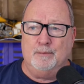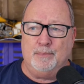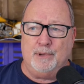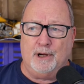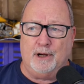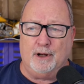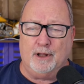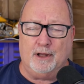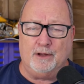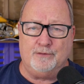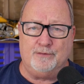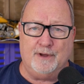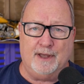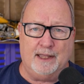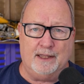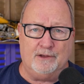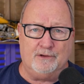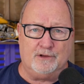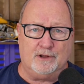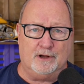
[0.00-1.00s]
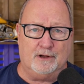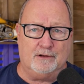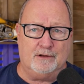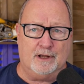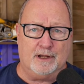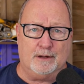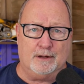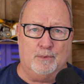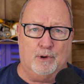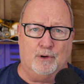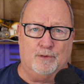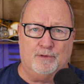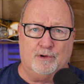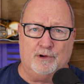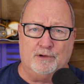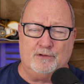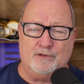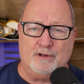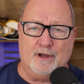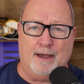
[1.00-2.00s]
Paradise Valley is going to take them
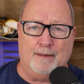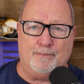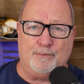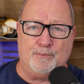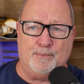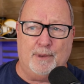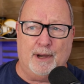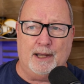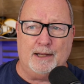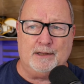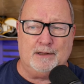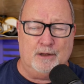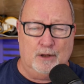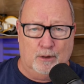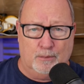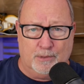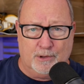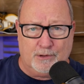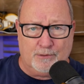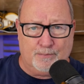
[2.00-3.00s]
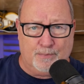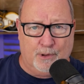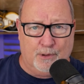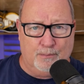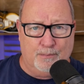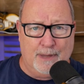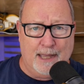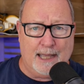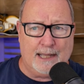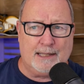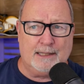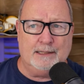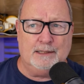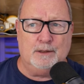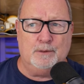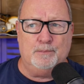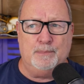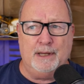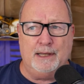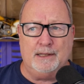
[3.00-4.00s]
over as top spot. Gilbert's pulled back a
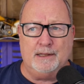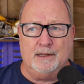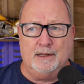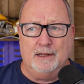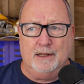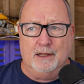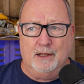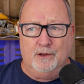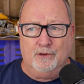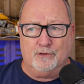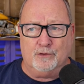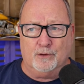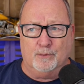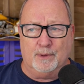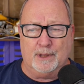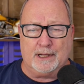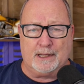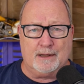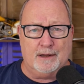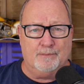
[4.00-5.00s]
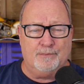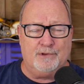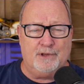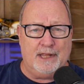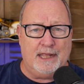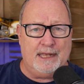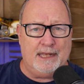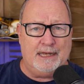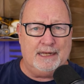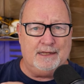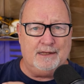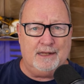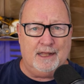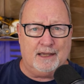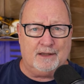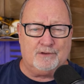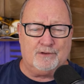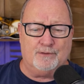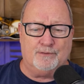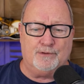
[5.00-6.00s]
little bit. So when it comes to that
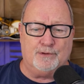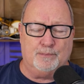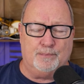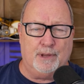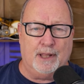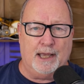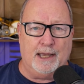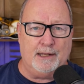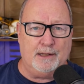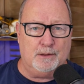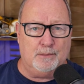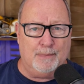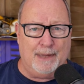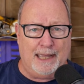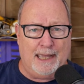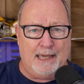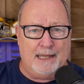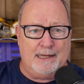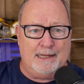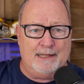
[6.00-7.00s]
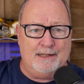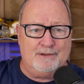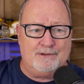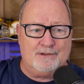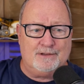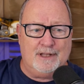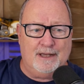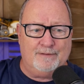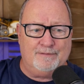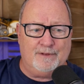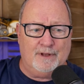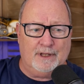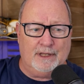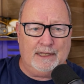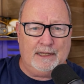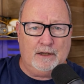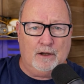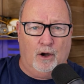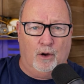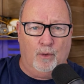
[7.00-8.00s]
index of supply and demand, it's
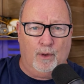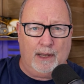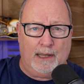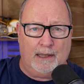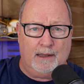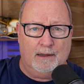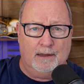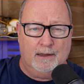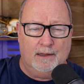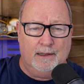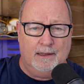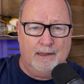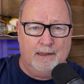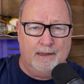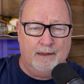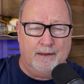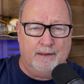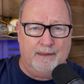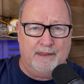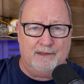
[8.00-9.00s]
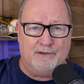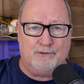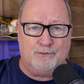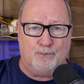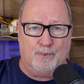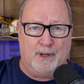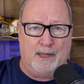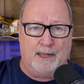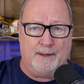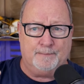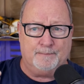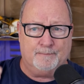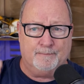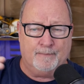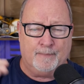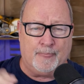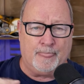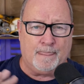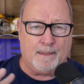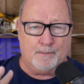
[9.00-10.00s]
definitely going this way,
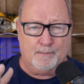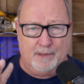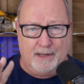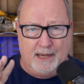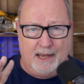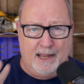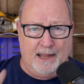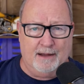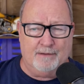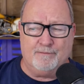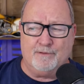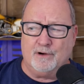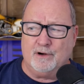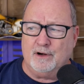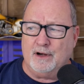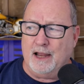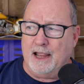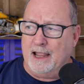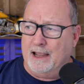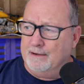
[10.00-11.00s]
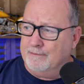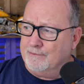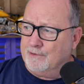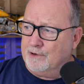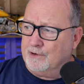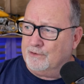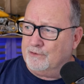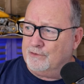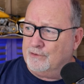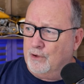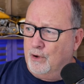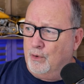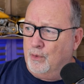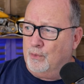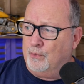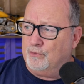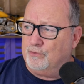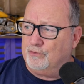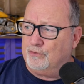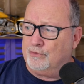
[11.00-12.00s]
but ever, ever
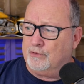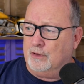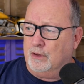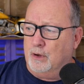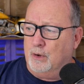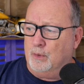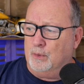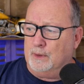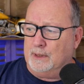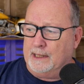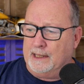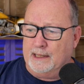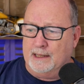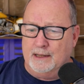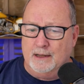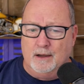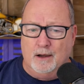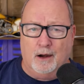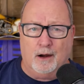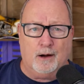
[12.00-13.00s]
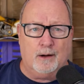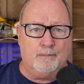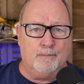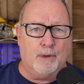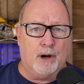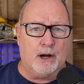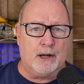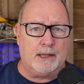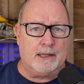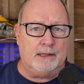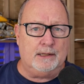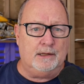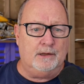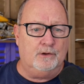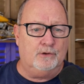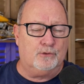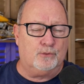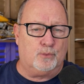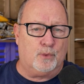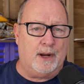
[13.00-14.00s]
so slowly. Our market
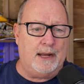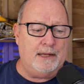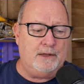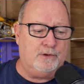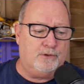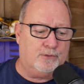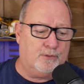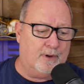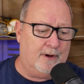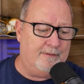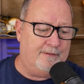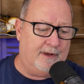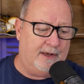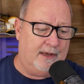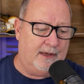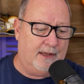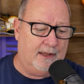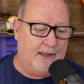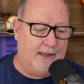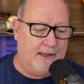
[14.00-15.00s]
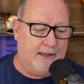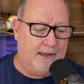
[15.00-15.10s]
is rate driven.